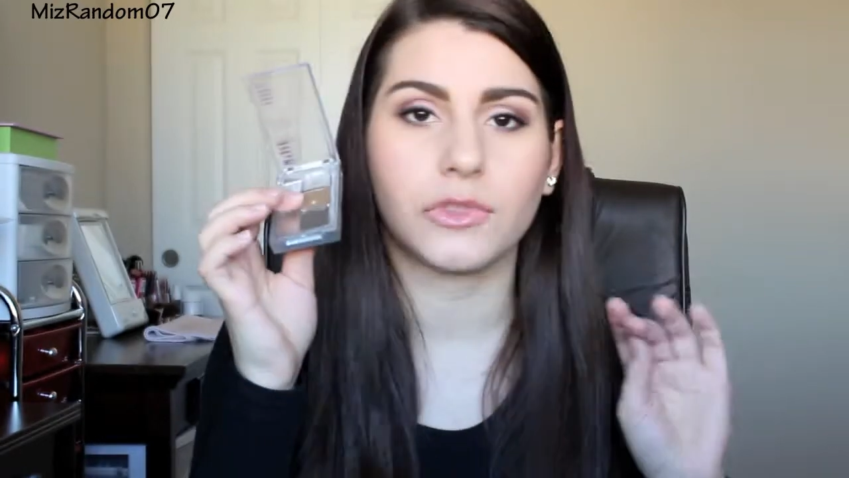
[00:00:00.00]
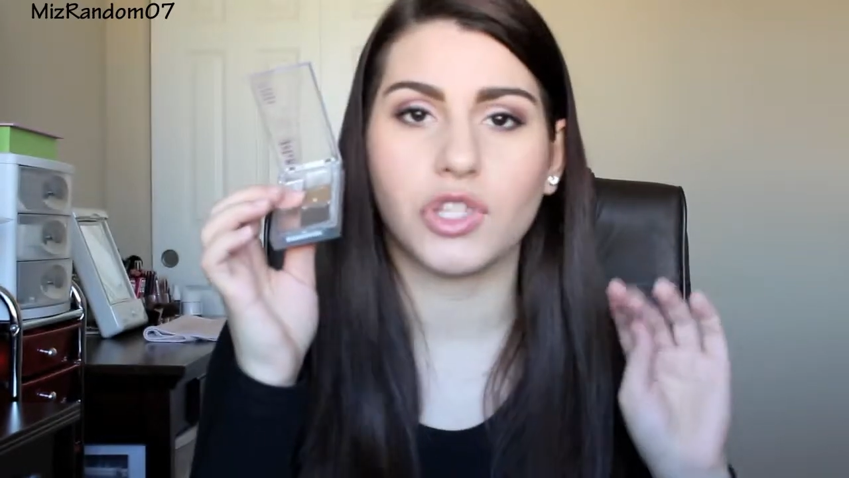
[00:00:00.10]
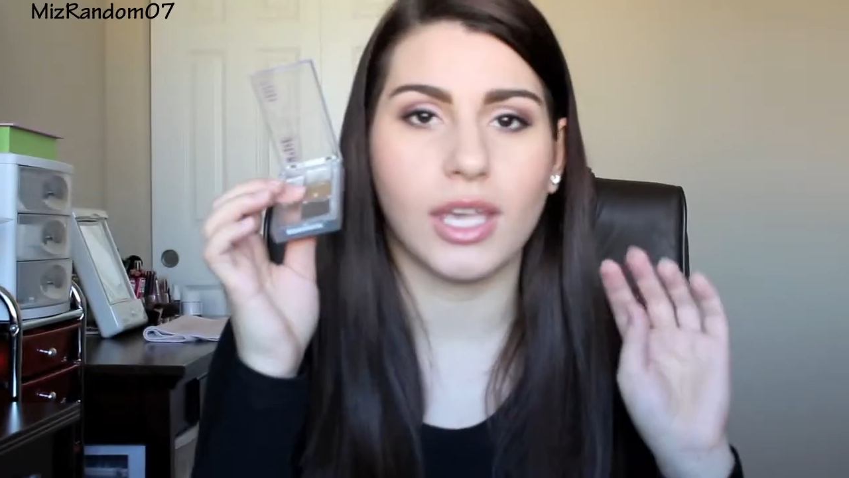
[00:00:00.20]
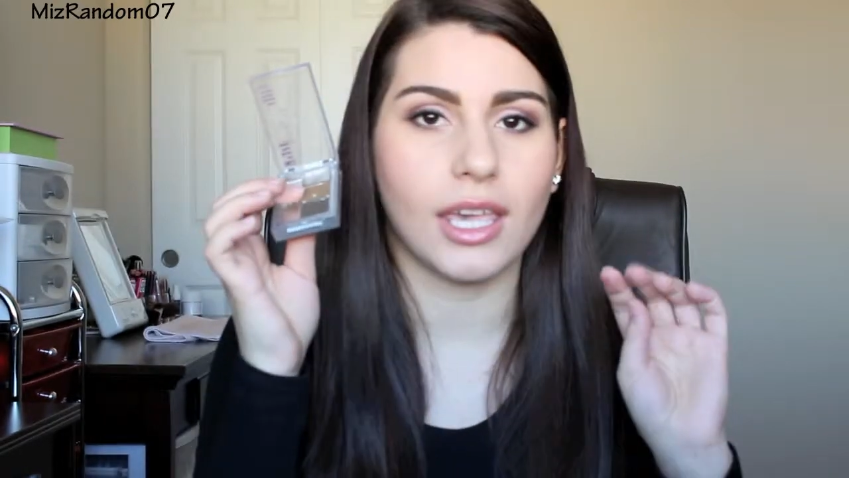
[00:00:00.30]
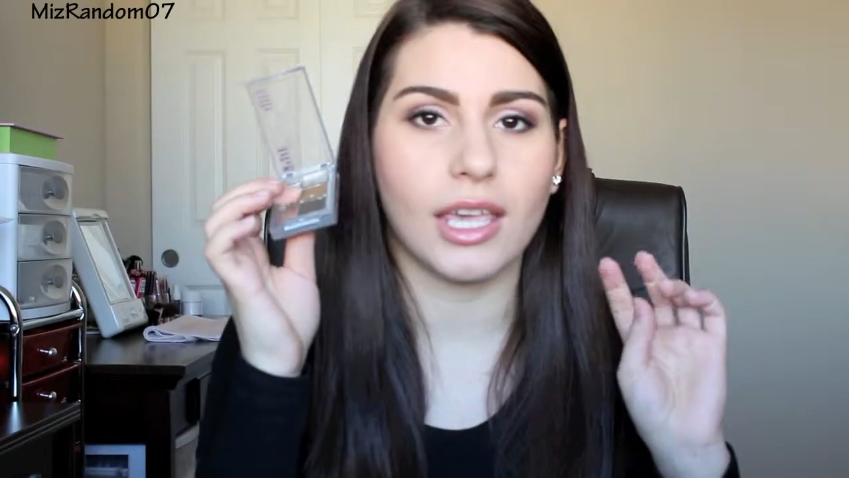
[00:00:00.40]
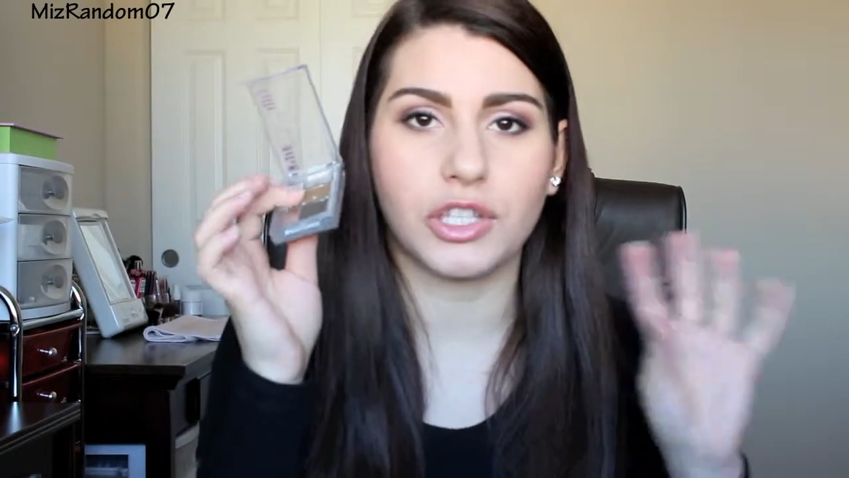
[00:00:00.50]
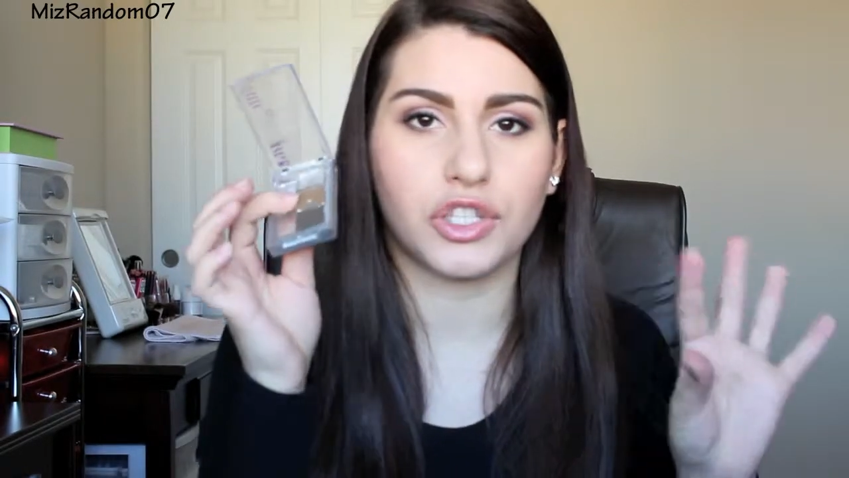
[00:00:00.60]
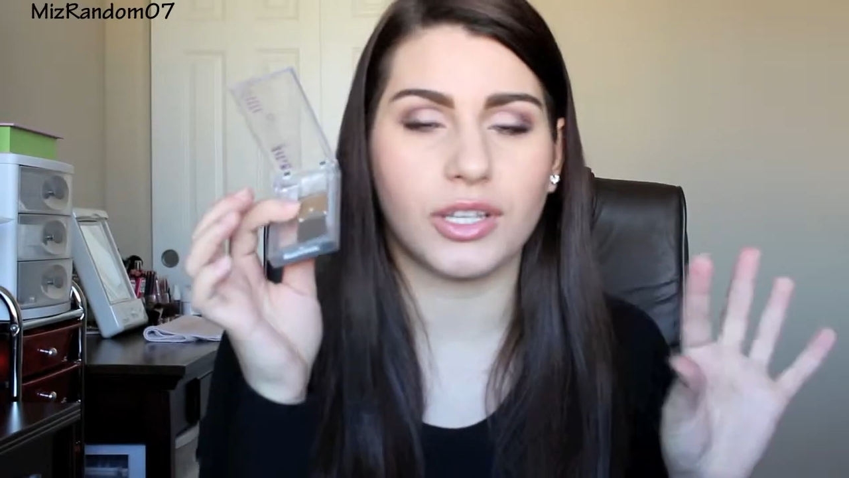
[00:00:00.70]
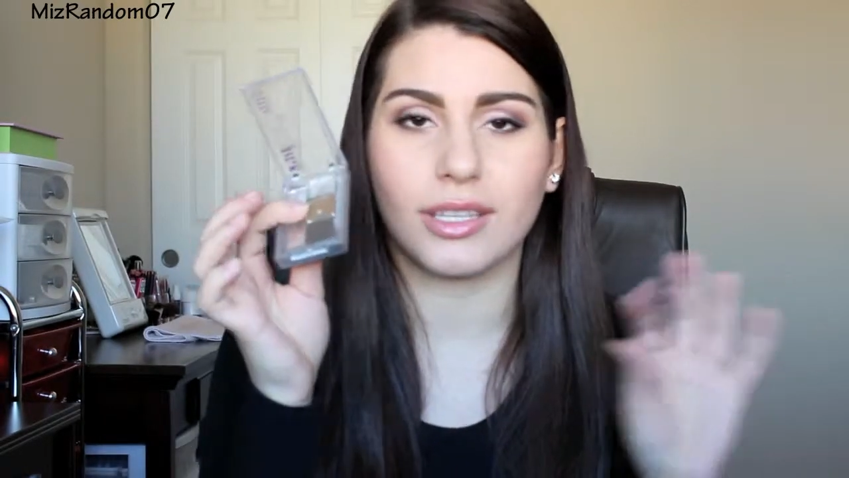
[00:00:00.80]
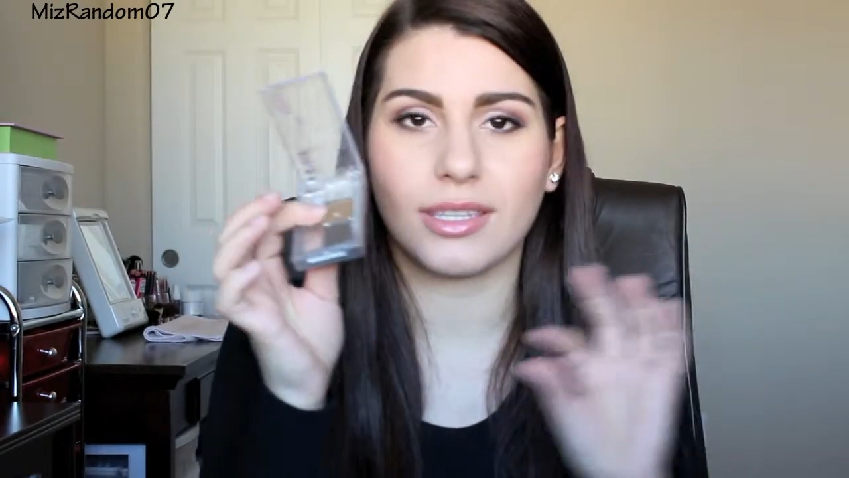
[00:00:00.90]

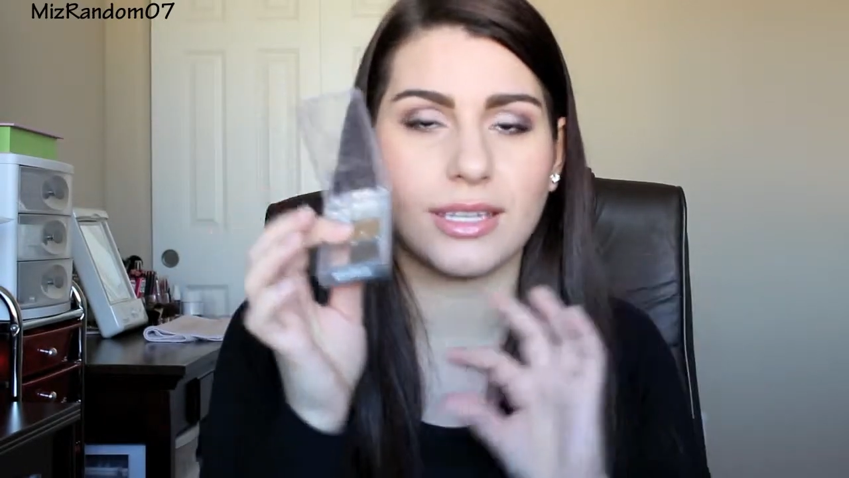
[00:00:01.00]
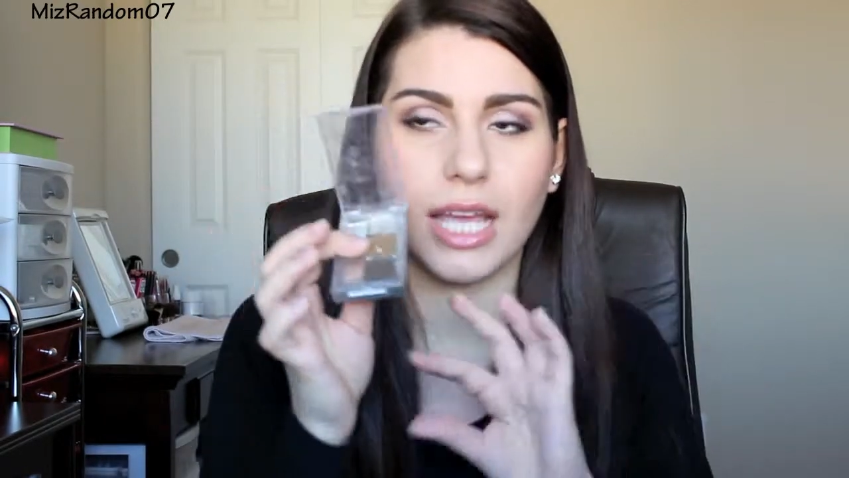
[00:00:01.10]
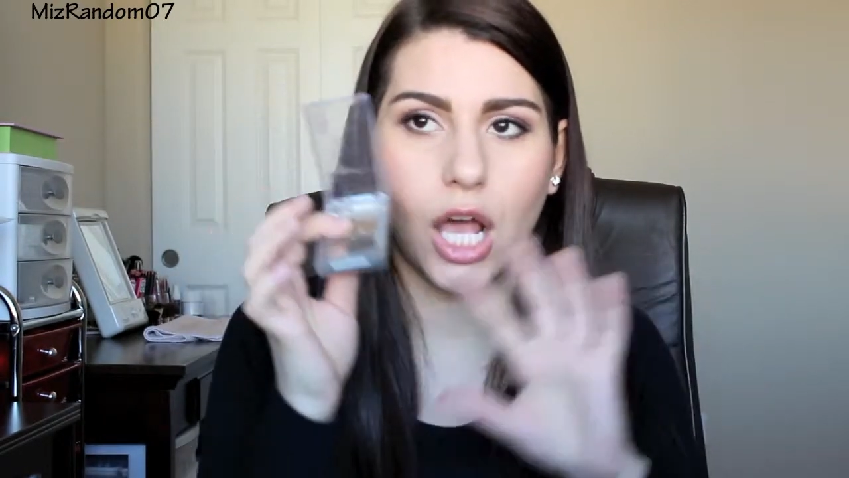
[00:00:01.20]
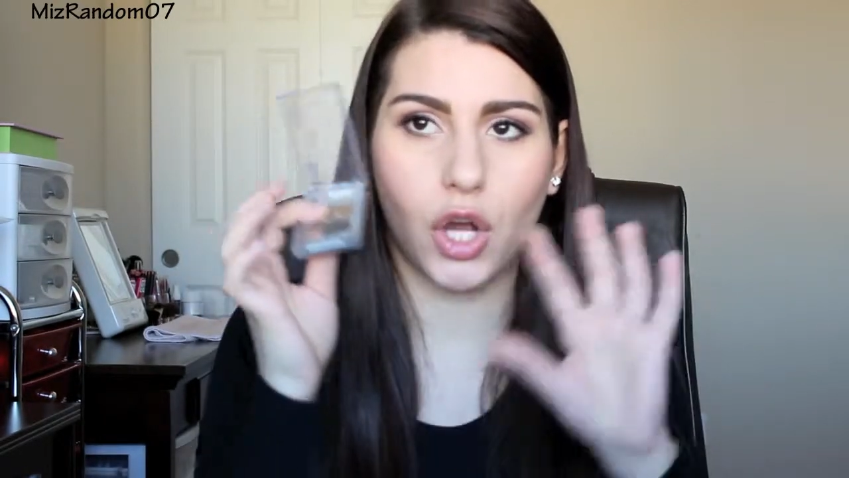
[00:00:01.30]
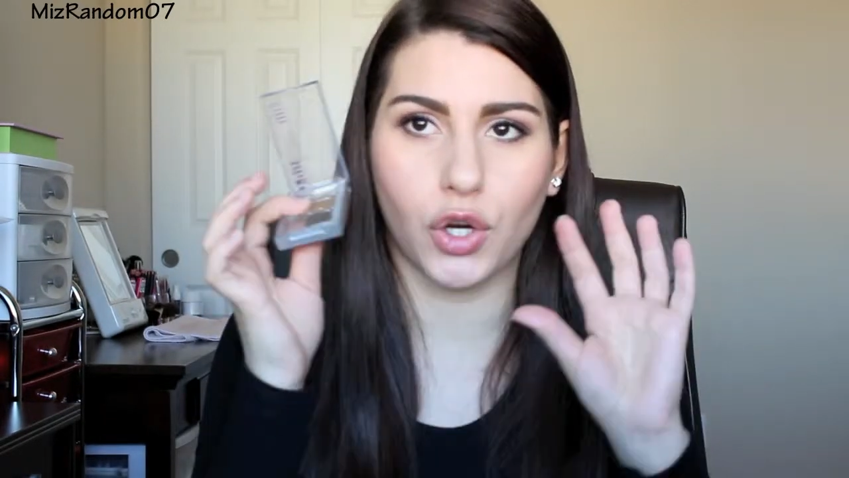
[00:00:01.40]
it's just a